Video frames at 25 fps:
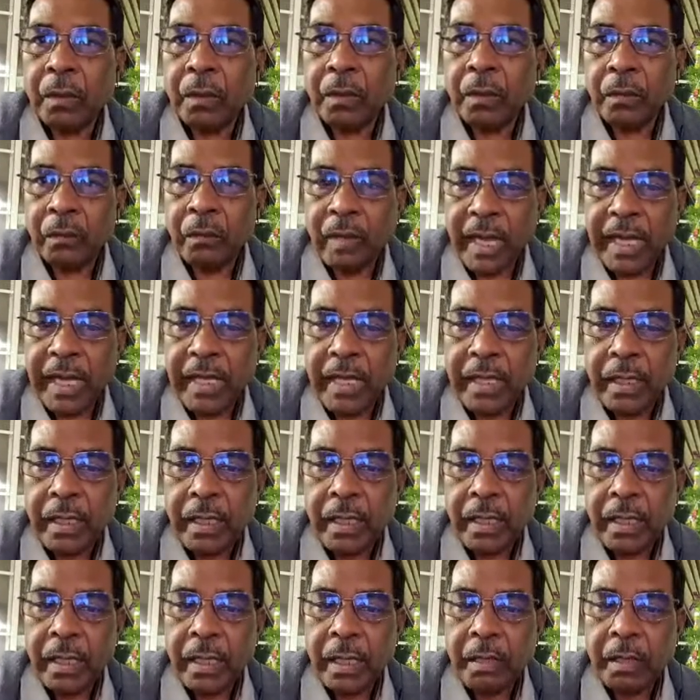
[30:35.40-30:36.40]
Why?
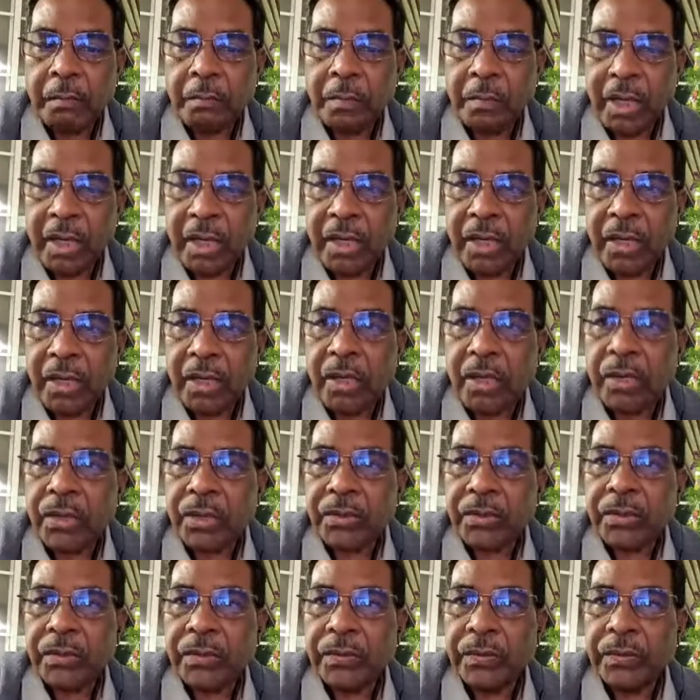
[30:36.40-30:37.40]

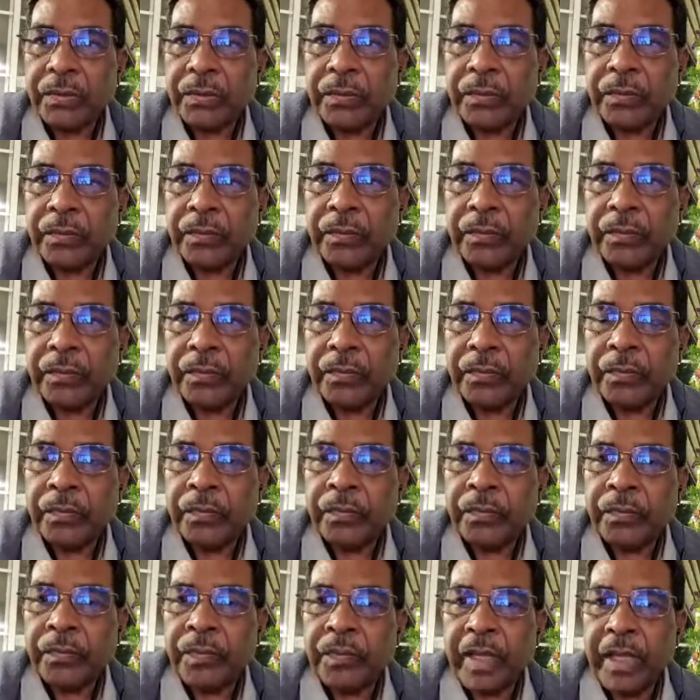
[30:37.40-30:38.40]
Because
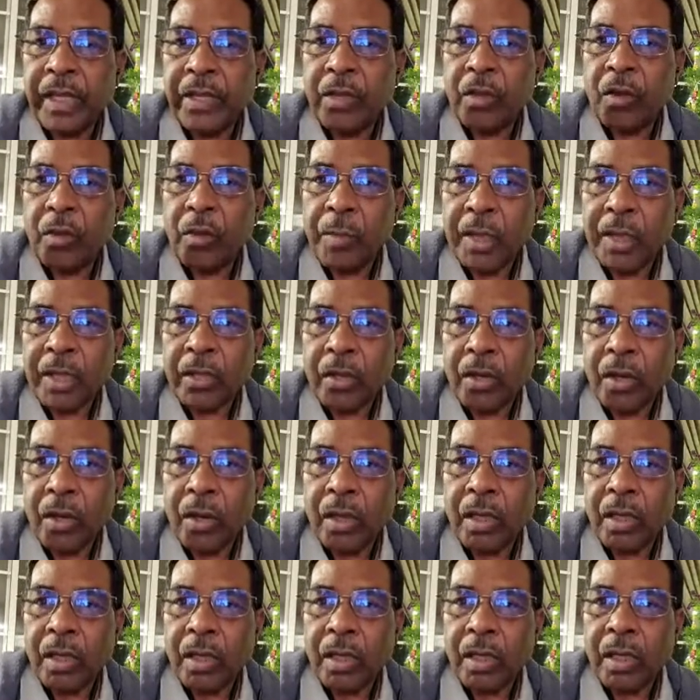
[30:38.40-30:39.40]
the
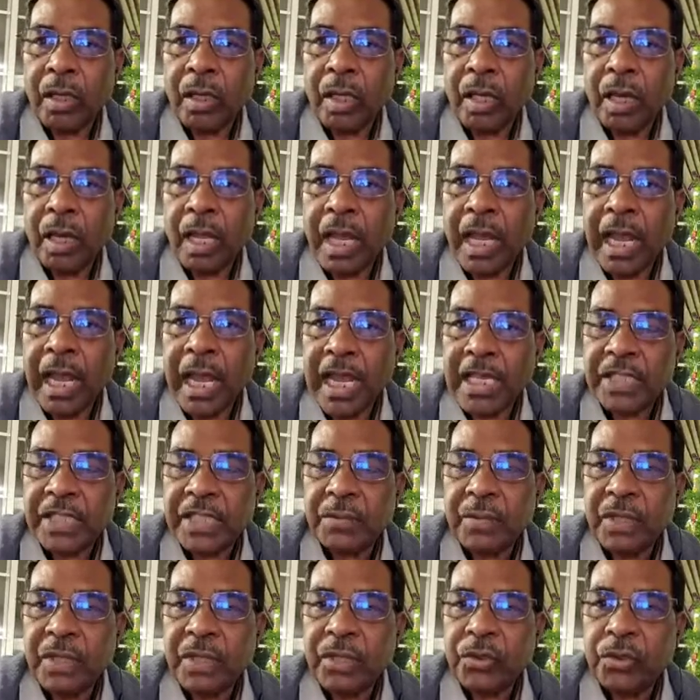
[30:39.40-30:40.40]
Omicron has
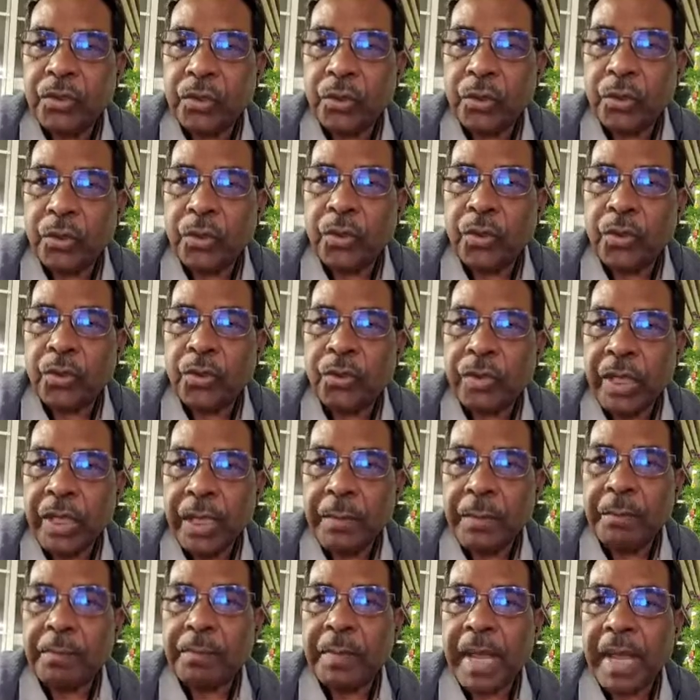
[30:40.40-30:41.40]
been shown to
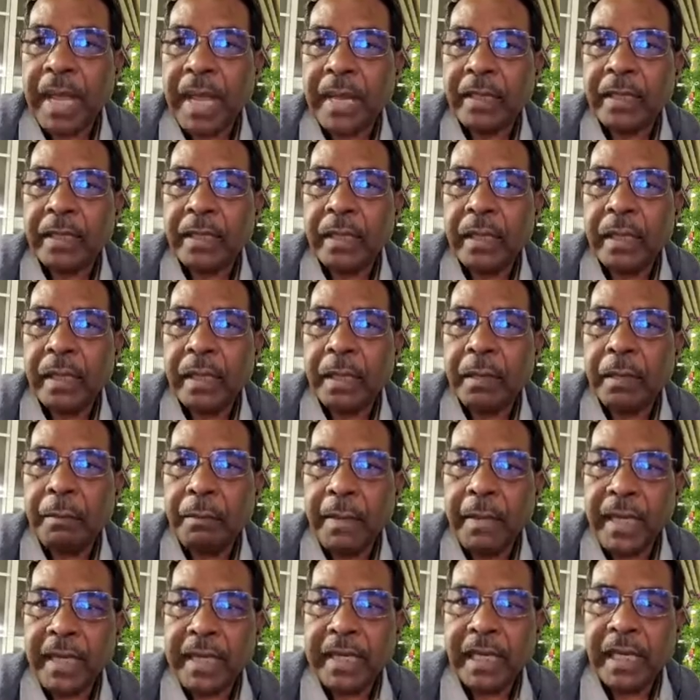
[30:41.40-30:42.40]
impact
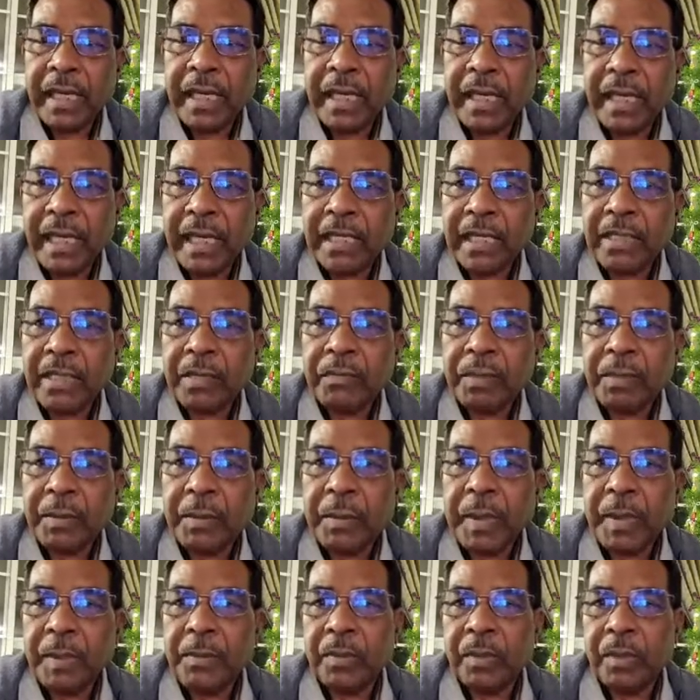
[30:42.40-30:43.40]
mental health of the
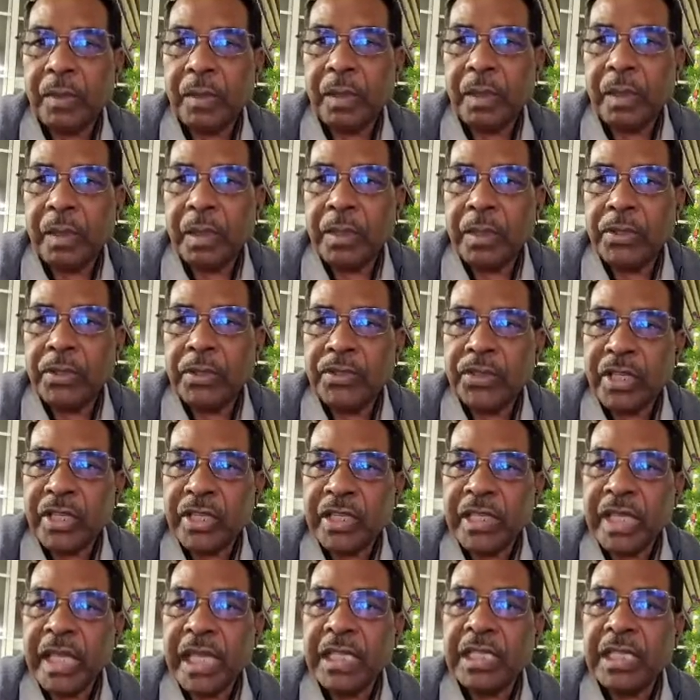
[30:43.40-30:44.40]
people, just
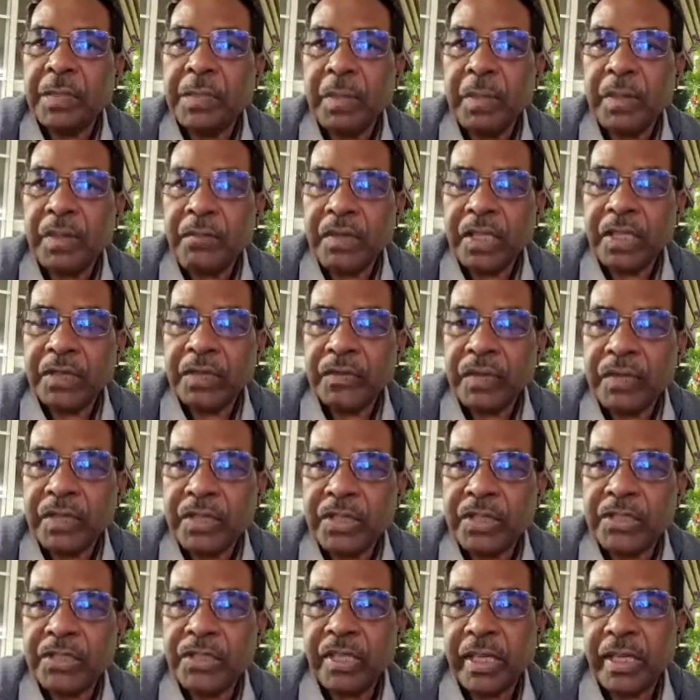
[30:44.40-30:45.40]
like the previous
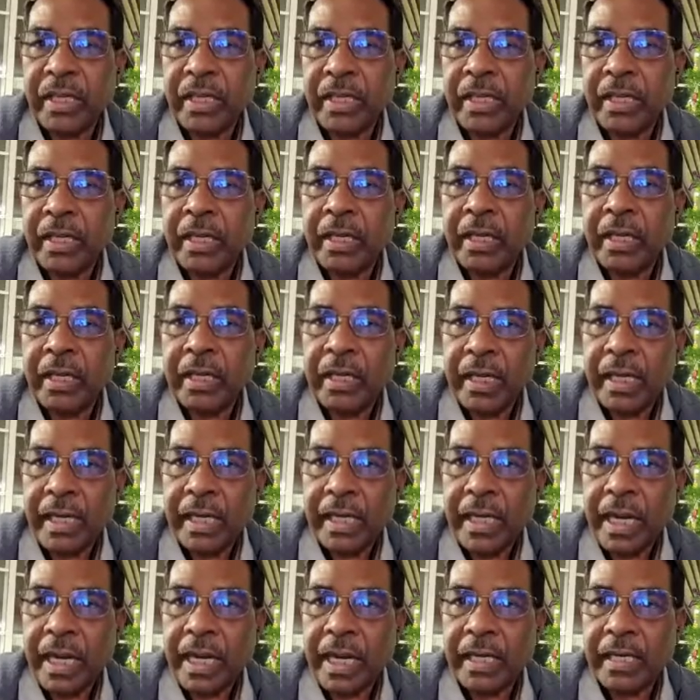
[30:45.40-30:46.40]
versions did,
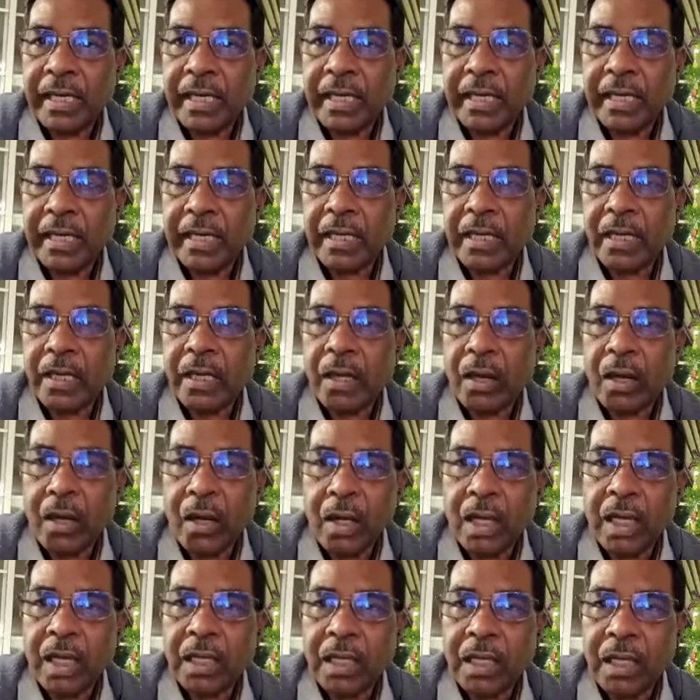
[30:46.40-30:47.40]
Delta did, or
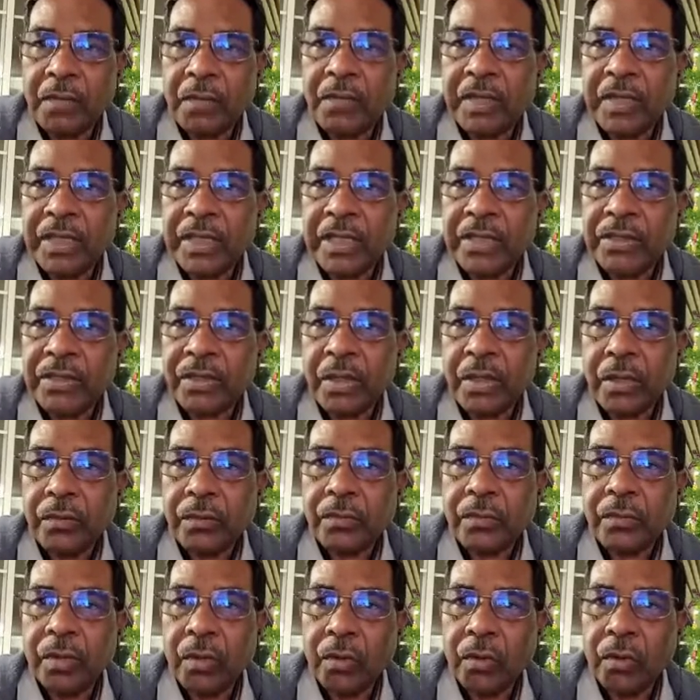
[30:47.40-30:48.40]
other versions of
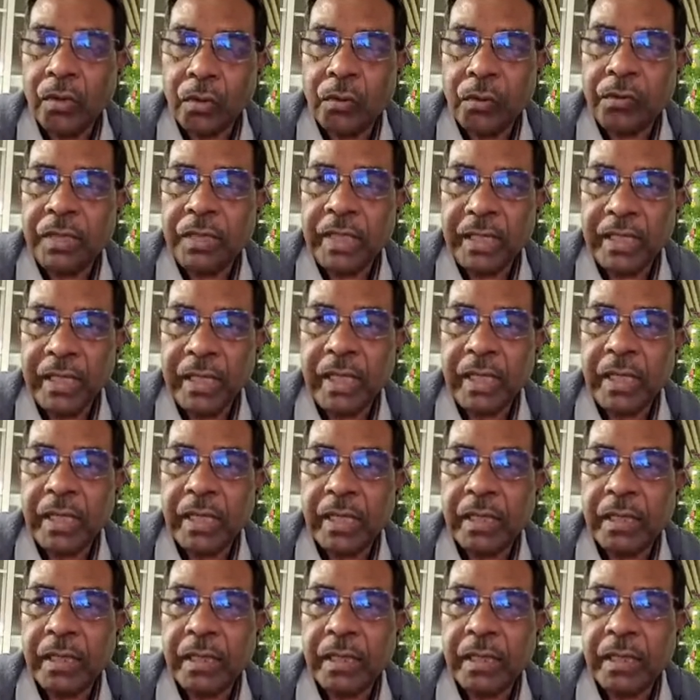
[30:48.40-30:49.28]
COVID did.